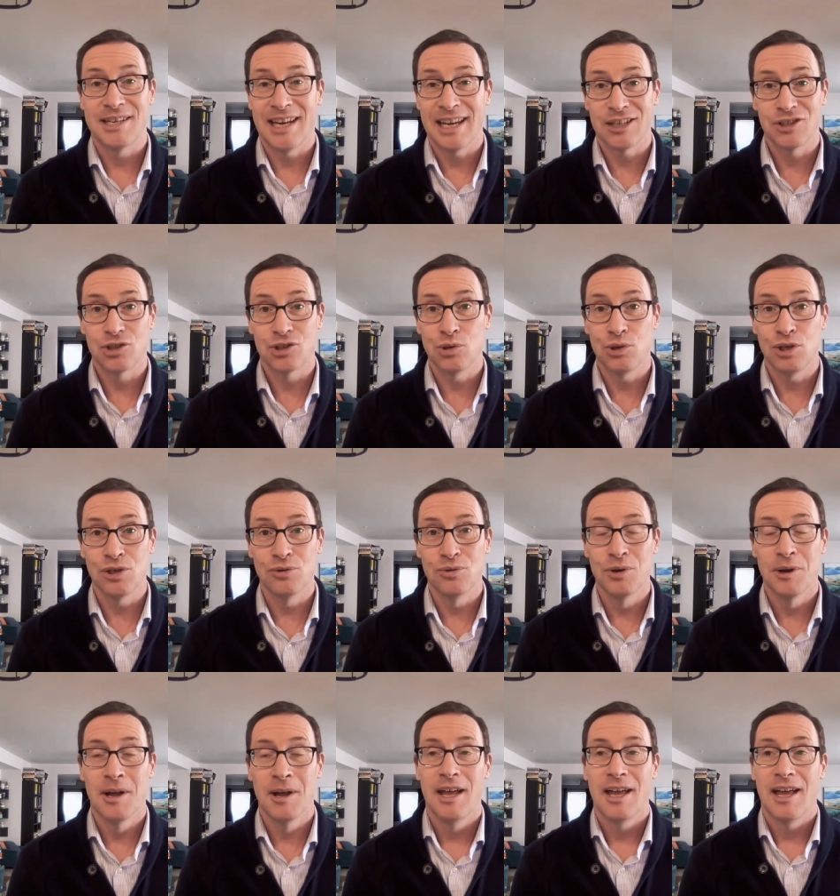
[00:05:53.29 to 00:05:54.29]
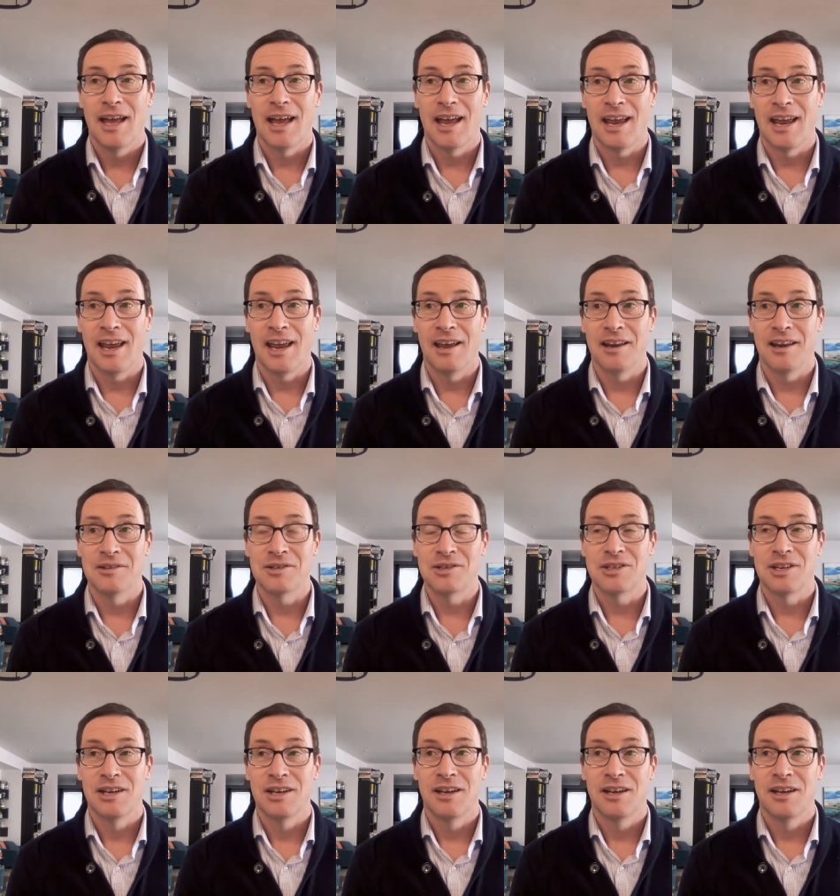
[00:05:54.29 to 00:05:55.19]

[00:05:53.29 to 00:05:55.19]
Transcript: next to you. And